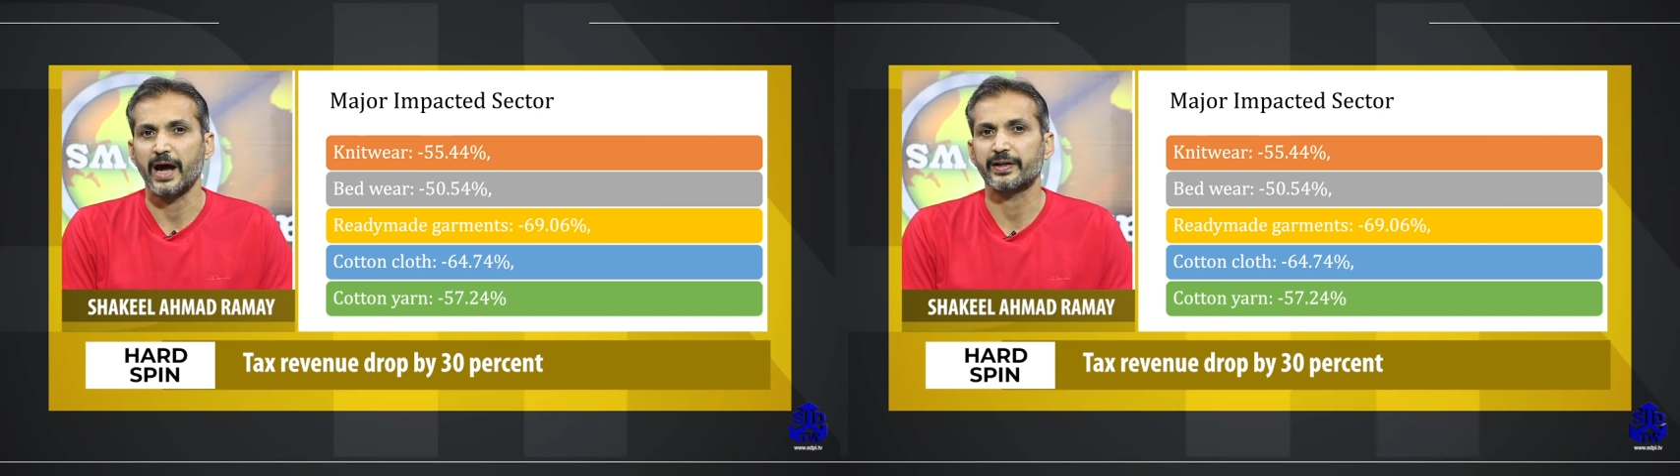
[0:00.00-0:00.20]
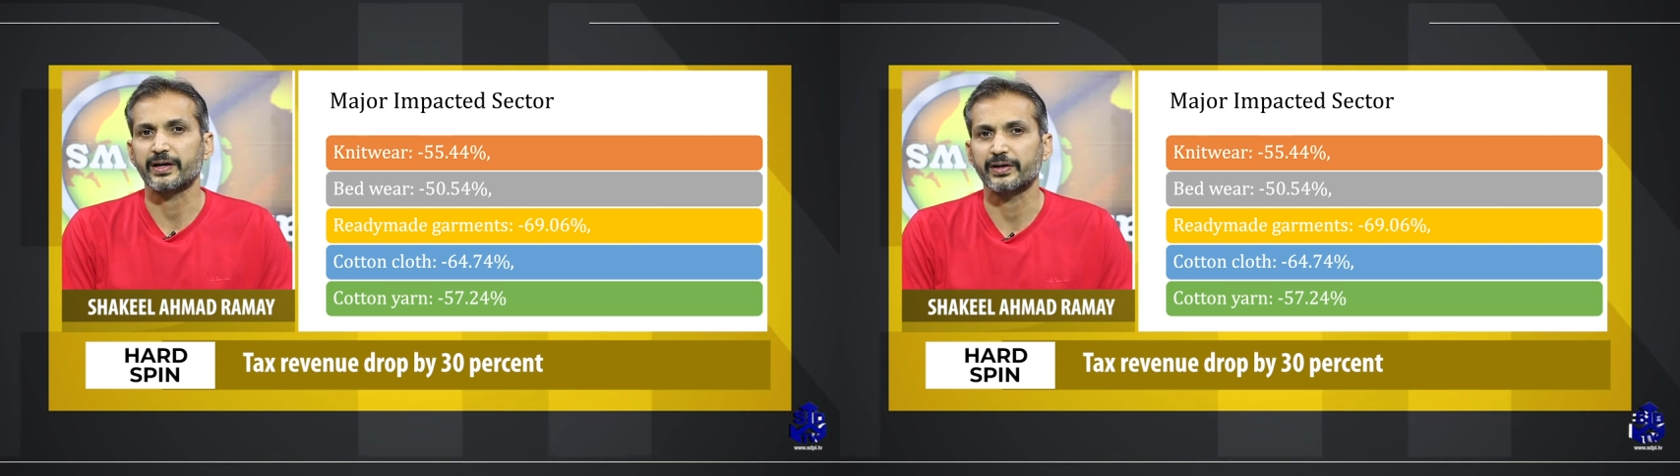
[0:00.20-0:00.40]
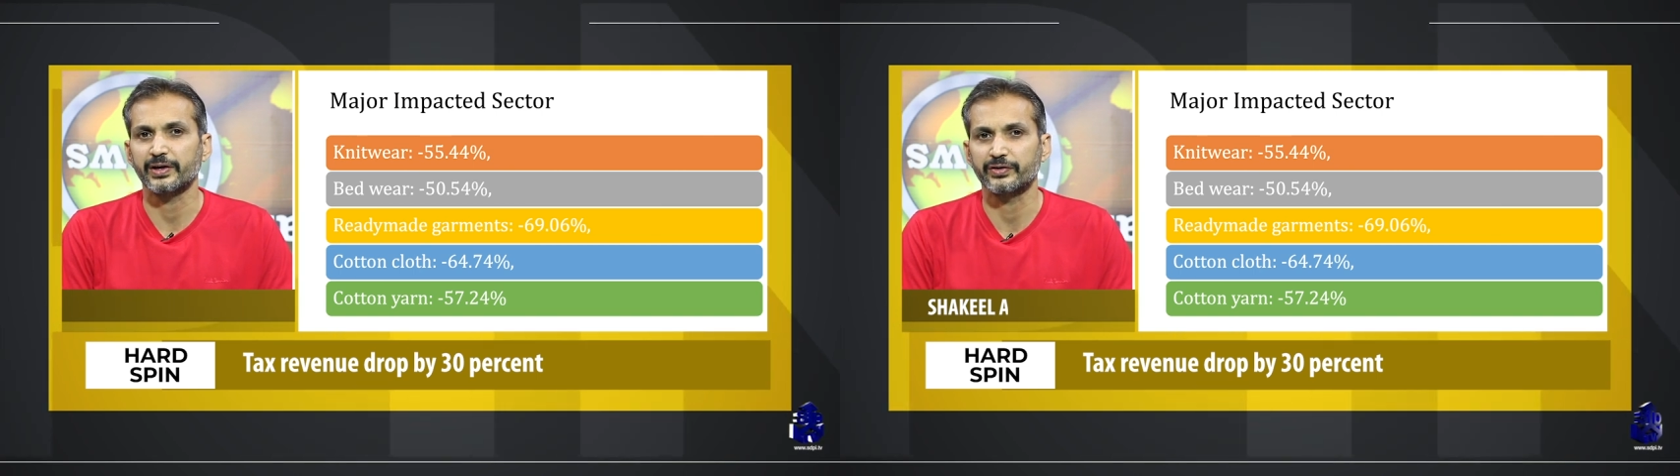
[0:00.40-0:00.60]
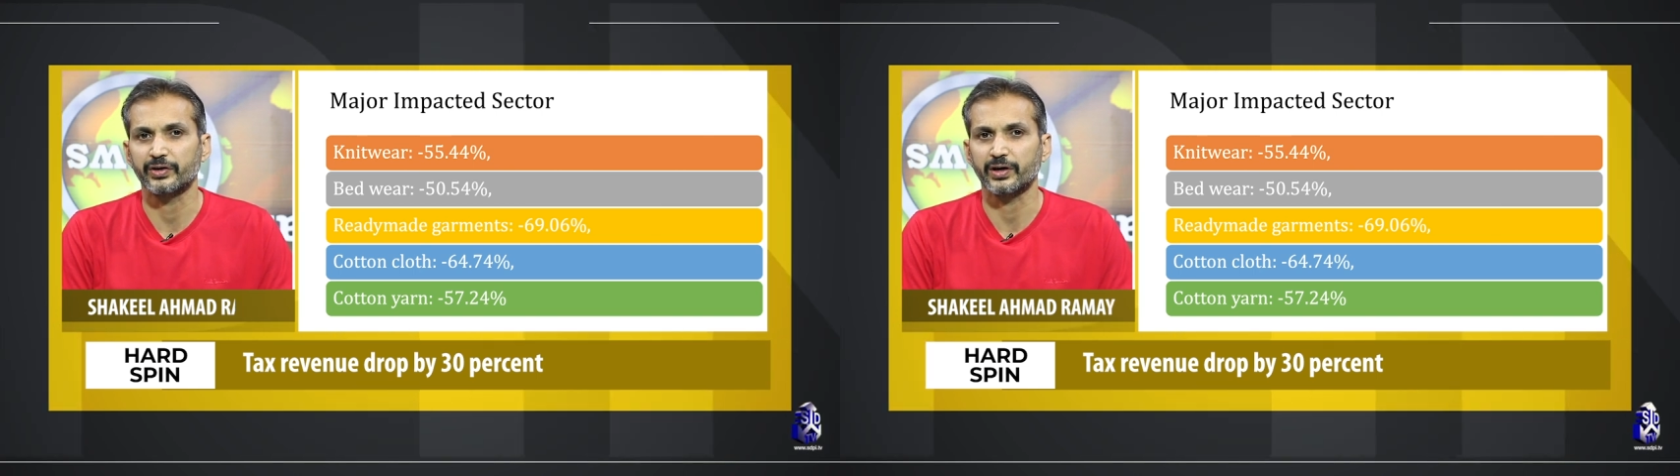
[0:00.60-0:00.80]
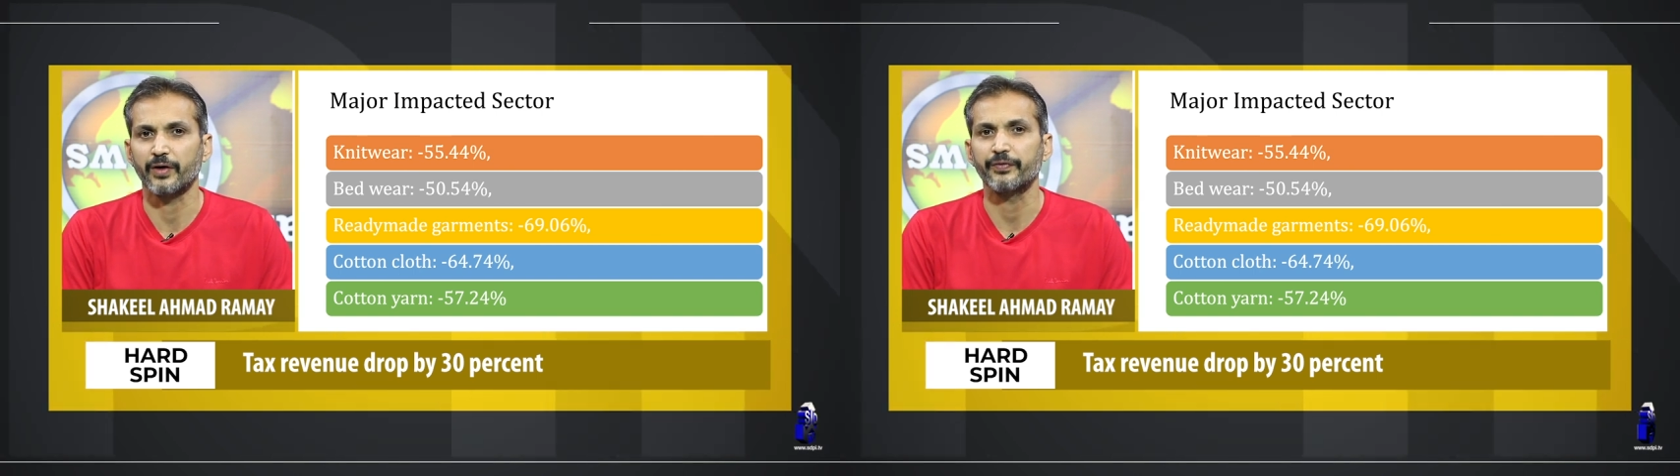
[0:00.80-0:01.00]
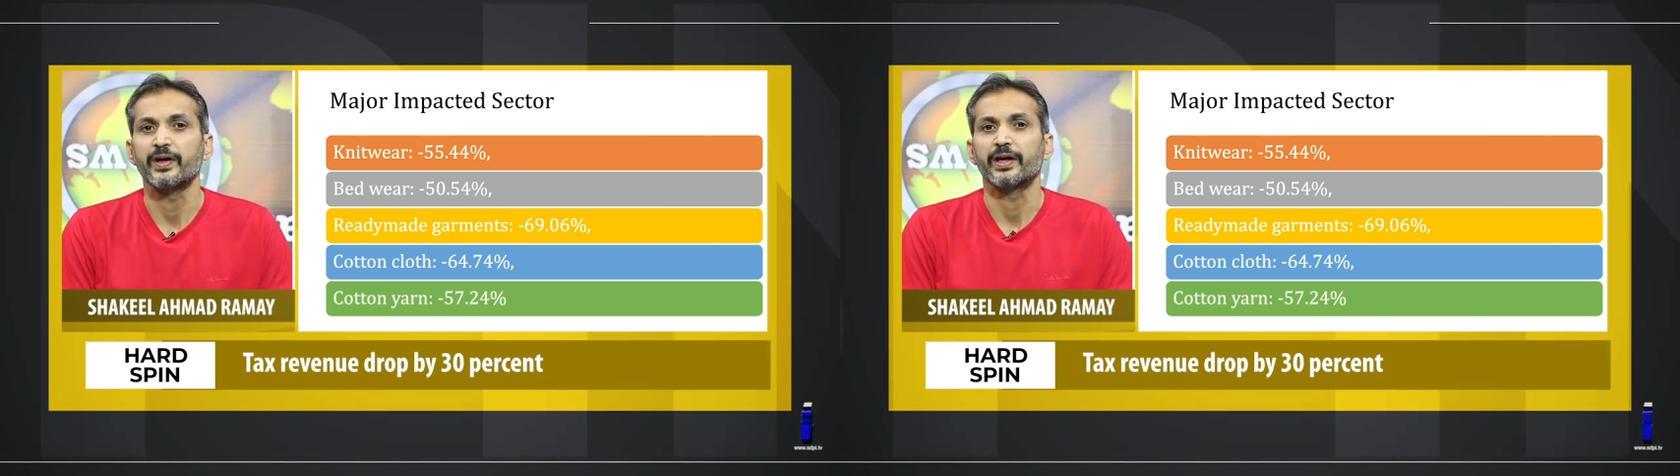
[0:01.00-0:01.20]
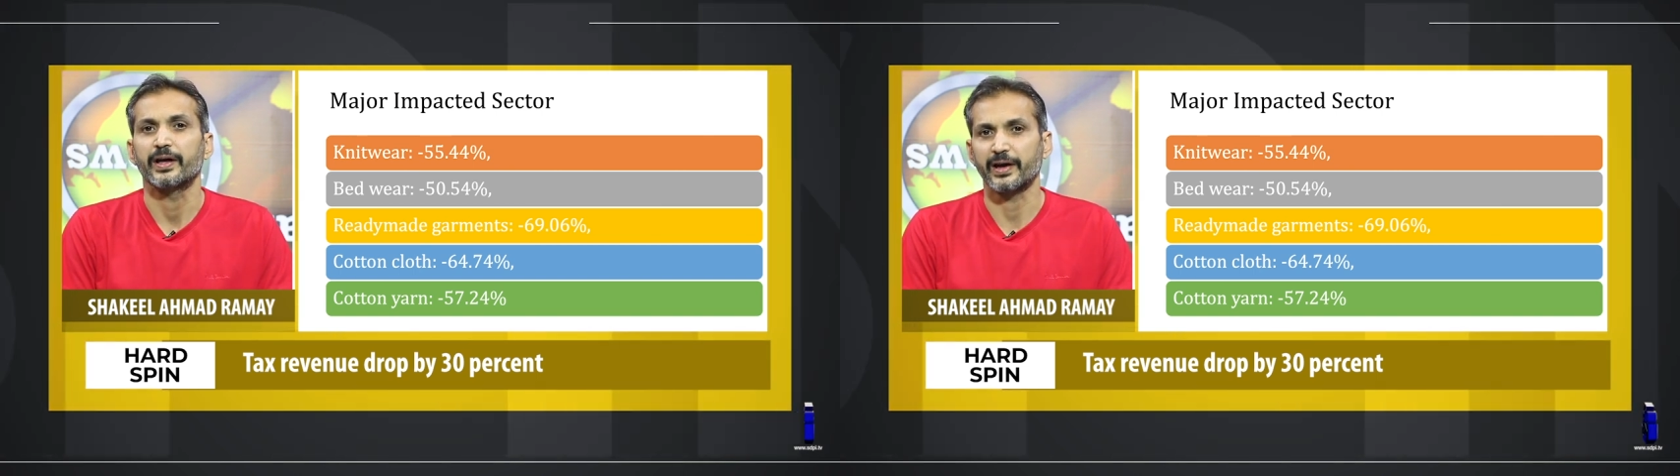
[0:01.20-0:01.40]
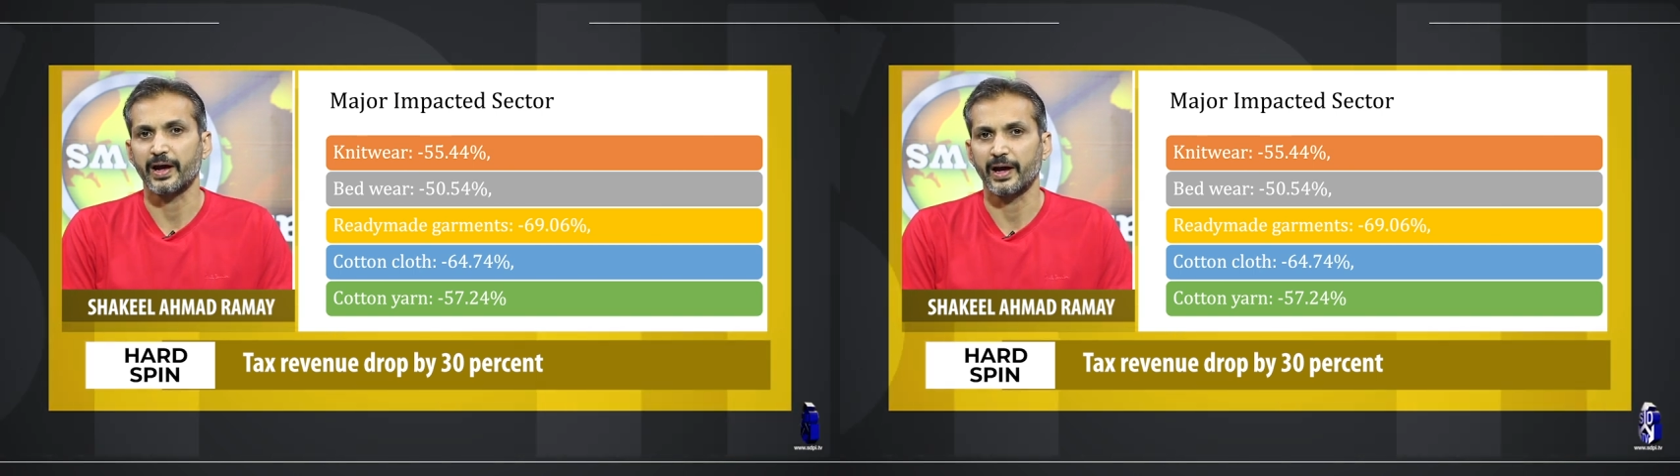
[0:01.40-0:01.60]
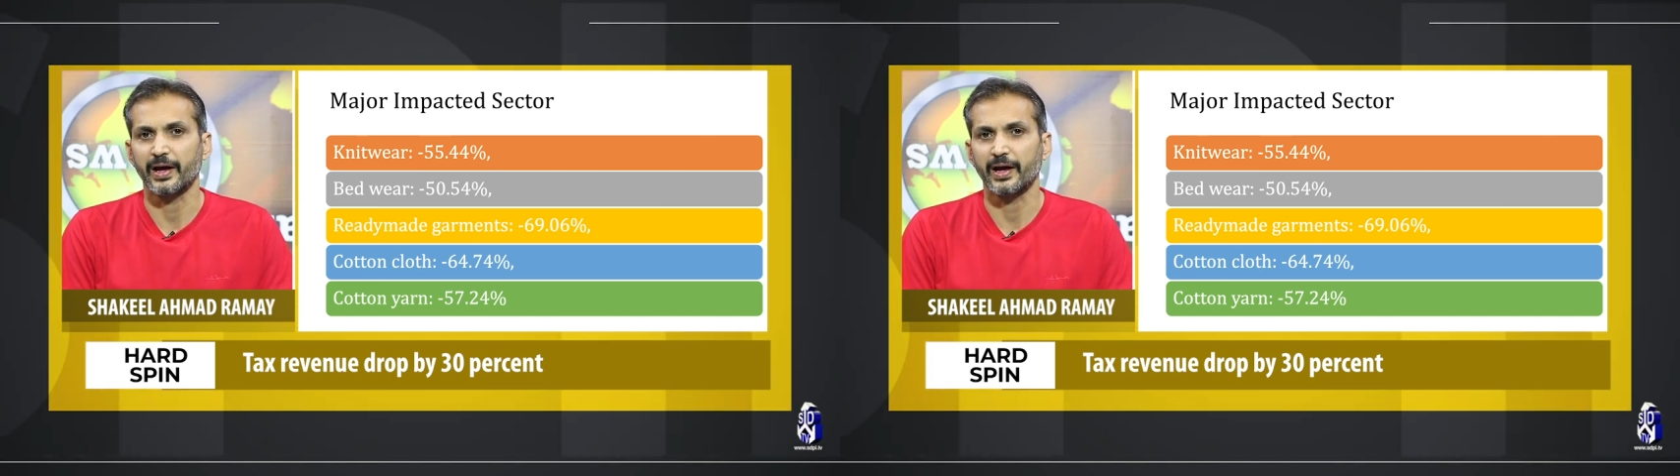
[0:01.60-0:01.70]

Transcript: and the creation of uh, uh,